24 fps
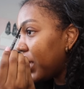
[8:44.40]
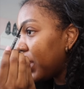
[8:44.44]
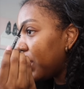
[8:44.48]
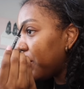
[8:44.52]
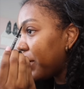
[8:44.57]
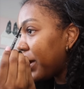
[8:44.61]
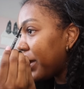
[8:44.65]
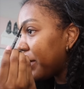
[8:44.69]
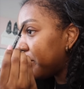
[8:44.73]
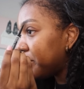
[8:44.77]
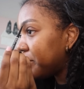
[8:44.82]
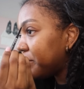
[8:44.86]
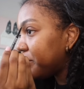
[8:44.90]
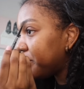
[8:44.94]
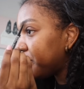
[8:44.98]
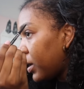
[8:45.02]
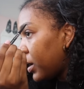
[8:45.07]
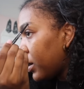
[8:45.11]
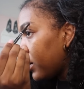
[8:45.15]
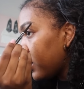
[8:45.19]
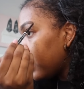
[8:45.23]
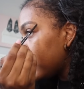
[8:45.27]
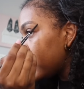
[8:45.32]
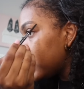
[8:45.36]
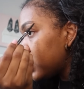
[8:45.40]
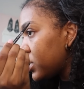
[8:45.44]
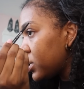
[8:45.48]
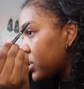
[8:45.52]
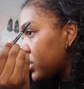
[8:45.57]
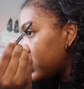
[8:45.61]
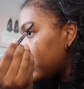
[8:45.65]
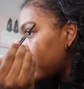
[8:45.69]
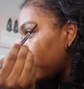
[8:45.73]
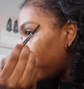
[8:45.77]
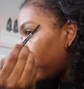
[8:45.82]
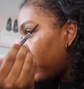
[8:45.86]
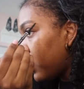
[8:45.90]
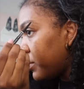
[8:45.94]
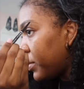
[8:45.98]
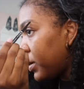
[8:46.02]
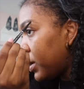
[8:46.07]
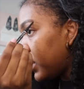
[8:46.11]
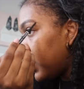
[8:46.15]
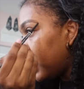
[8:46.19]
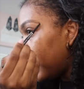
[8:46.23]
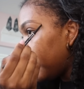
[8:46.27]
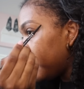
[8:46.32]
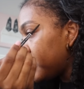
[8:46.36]
Anyway, there is this
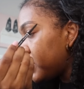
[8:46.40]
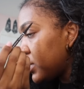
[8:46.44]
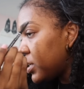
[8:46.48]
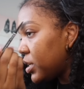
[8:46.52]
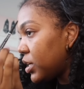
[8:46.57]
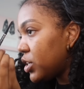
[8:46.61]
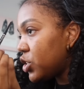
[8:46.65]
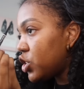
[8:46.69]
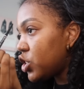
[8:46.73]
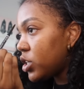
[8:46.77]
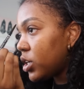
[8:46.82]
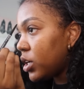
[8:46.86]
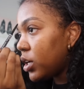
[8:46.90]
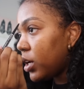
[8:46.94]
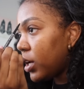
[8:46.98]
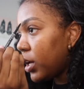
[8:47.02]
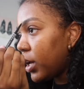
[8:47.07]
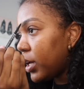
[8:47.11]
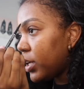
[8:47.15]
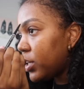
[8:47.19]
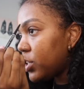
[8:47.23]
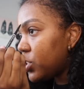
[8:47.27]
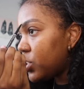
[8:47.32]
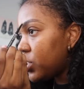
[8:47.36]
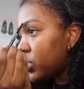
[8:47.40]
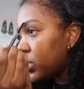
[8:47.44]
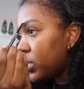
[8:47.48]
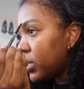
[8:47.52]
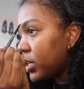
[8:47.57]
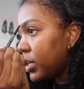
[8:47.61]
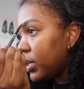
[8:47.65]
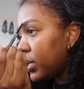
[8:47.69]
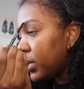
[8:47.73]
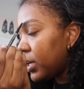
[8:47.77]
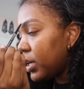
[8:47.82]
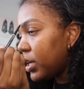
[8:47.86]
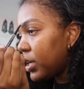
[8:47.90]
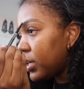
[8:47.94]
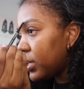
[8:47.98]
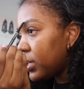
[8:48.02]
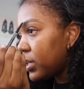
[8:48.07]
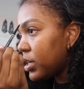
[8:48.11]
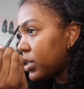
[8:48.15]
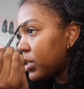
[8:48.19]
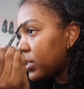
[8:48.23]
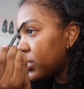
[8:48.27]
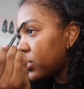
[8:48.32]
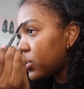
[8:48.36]
woman named Tanisha, and she
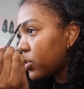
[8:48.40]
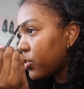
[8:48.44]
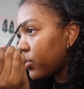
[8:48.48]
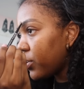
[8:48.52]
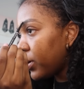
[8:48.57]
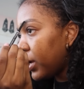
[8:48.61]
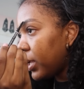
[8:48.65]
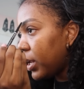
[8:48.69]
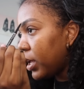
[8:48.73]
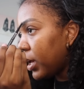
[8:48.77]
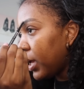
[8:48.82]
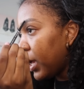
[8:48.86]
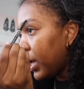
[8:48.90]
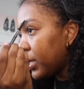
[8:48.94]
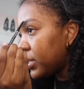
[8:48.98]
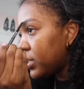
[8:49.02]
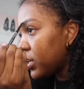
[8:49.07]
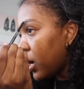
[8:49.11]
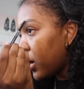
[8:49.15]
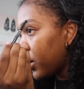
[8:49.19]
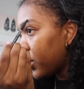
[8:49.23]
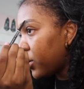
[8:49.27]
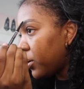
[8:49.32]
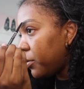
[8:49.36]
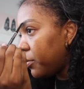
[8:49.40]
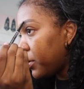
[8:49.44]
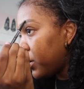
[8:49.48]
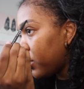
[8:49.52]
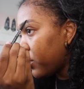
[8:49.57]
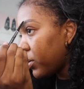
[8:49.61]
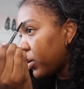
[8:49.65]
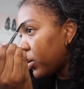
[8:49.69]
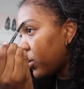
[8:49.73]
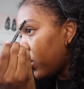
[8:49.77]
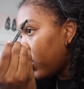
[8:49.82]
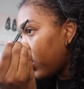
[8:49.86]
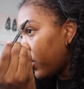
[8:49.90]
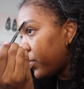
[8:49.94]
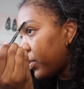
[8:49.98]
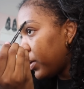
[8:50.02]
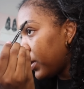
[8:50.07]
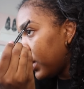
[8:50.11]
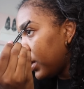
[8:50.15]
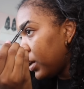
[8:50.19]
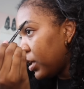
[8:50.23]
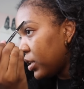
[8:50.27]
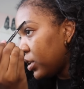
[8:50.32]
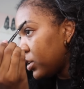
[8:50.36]
is creating a documentary called The
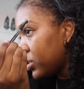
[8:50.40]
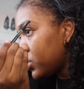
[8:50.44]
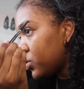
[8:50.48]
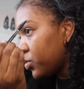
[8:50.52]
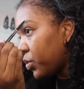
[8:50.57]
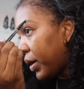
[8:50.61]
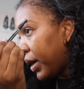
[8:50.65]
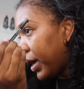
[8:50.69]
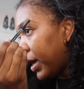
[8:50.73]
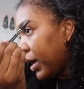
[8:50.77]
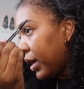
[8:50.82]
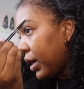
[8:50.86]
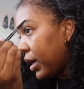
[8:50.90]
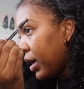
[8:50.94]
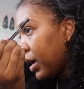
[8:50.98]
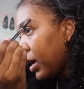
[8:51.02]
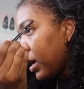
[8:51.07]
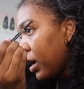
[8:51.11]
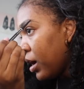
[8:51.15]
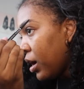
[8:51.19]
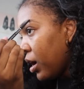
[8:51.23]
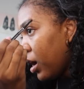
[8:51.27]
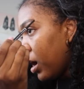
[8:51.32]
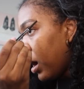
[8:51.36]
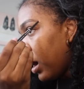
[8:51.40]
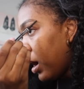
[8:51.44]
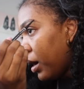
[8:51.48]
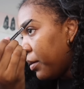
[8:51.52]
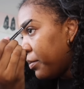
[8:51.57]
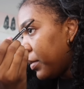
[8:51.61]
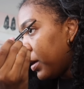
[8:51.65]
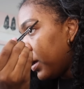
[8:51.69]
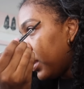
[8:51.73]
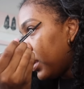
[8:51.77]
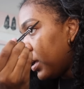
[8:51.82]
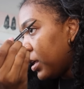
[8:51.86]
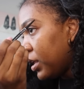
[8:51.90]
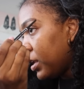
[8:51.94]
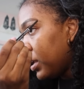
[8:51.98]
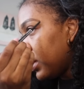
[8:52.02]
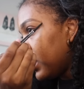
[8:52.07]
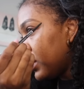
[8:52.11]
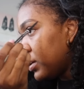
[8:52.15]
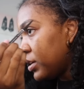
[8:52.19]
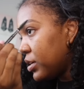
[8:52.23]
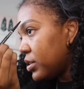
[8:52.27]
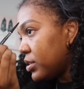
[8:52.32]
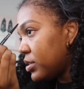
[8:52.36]
English Way. And it
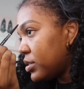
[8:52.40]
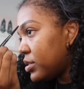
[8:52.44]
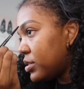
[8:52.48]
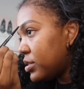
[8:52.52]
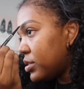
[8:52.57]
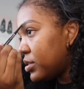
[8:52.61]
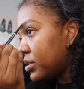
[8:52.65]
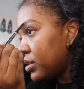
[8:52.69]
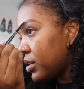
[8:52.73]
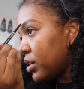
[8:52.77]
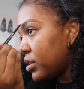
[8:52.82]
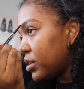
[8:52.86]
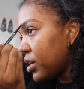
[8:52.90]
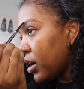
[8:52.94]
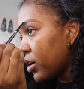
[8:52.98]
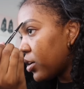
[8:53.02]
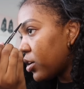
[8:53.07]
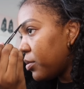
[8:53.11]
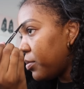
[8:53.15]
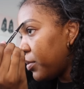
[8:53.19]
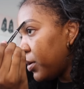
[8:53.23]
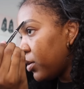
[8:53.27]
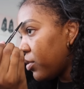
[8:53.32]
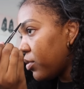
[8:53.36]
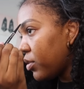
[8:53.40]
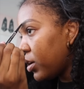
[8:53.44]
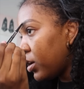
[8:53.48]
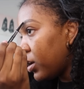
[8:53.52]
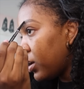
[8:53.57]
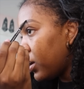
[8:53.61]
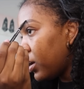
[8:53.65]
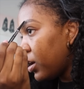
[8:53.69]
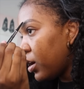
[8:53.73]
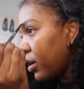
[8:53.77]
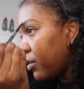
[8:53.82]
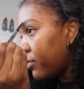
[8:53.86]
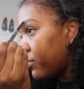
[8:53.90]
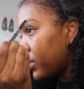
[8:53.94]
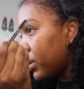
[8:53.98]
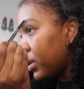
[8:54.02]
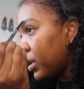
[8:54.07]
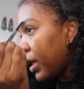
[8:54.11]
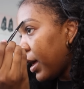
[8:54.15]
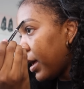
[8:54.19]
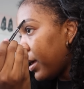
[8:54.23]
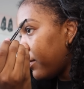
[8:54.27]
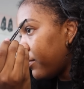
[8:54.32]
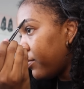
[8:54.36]
is a documentary of the
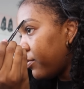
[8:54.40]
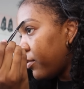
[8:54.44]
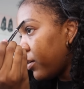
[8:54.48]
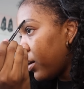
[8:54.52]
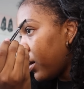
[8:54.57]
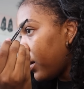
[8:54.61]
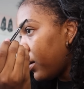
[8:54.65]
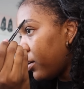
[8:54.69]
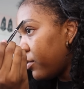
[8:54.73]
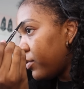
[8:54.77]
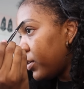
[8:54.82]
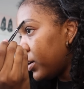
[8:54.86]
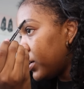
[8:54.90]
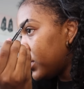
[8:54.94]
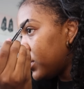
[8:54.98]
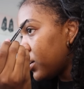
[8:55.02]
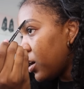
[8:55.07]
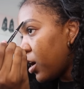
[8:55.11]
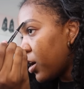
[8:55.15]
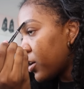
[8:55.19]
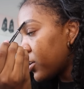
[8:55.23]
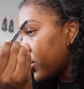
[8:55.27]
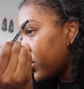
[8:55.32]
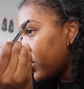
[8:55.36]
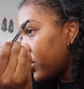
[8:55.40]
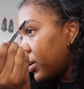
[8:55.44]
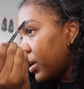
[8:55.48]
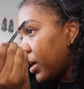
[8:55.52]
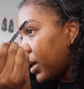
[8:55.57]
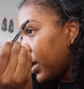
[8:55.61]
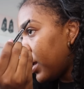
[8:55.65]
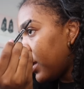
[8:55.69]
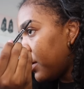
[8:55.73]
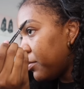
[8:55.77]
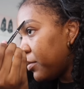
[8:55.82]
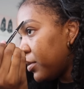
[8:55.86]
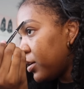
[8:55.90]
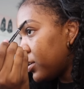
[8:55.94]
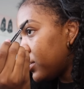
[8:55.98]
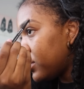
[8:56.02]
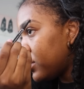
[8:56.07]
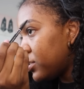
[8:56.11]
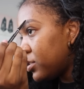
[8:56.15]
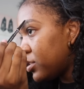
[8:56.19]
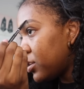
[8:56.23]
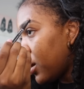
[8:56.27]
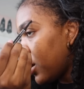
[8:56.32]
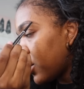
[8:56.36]
life of a doctor named
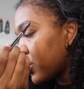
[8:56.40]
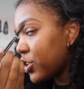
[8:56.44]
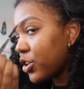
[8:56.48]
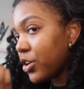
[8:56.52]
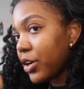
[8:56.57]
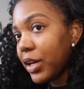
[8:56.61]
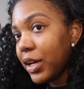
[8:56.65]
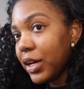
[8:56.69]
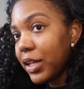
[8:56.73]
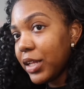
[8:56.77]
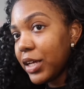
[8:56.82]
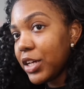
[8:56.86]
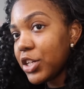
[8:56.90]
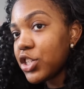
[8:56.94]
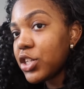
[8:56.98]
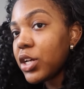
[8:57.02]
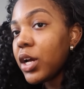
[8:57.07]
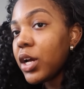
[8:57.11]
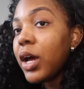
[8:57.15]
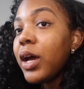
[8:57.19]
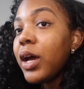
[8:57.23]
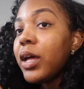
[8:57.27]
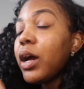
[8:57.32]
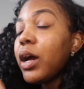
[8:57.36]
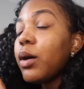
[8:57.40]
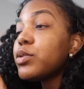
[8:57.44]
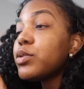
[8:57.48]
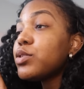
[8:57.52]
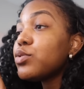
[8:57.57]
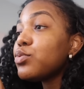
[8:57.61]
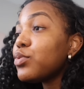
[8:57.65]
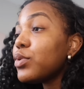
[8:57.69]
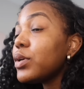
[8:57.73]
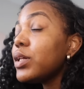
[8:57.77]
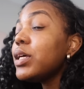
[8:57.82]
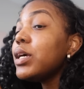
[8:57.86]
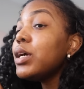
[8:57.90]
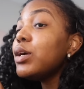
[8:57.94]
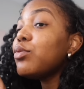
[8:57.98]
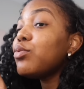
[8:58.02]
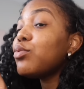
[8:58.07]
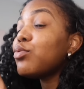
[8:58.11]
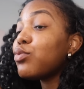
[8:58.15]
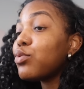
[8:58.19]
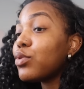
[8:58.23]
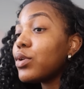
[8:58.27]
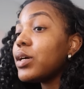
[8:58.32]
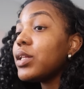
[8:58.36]
Dr. English. Now, what's really,
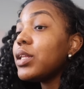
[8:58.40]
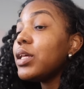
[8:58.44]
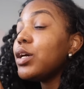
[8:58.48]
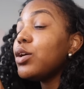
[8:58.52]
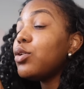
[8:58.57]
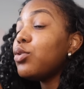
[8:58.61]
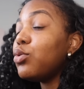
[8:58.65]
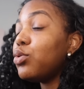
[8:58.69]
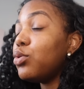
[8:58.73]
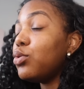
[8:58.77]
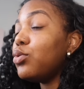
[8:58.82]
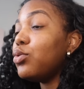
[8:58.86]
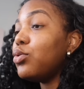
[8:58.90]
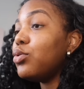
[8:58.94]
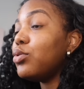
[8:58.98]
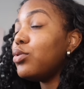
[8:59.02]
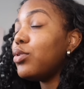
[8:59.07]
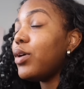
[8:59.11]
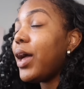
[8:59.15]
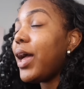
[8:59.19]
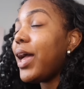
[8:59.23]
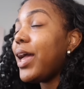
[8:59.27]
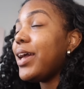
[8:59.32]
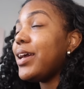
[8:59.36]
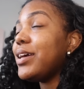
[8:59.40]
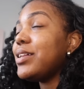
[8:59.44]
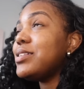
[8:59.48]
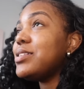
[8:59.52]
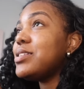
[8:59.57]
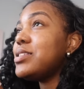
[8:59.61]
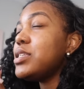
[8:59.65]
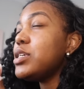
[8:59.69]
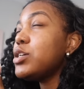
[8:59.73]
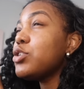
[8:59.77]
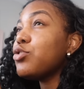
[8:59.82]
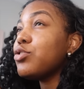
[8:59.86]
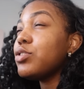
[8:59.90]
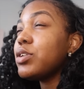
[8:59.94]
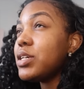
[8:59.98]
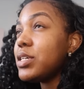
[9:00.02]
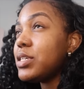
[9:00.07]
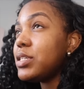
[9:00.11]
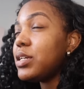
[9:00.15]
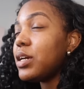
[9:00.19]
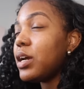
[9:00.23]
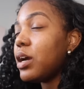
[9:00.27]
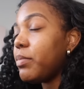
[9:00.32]
really cool and synchronistic